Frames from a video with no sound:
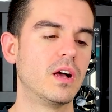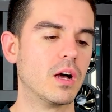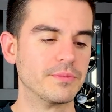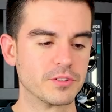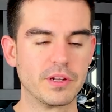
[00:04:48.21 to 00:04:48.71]

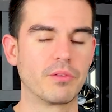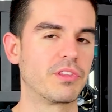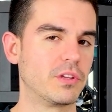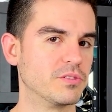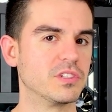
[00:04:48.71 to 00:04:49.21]
Um, so I don't
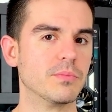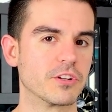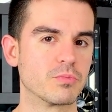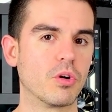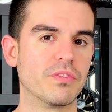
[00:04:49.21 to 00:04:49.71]
think you'll see
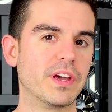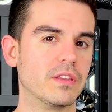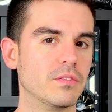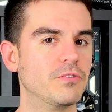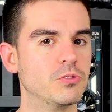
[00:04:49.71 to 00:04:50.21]
much more of that
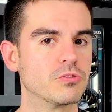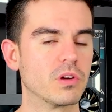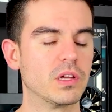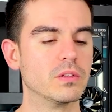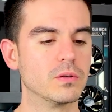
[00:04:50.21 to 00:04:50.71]
in the
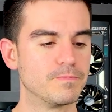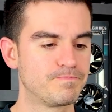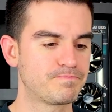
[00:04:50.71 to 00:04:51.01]
future either.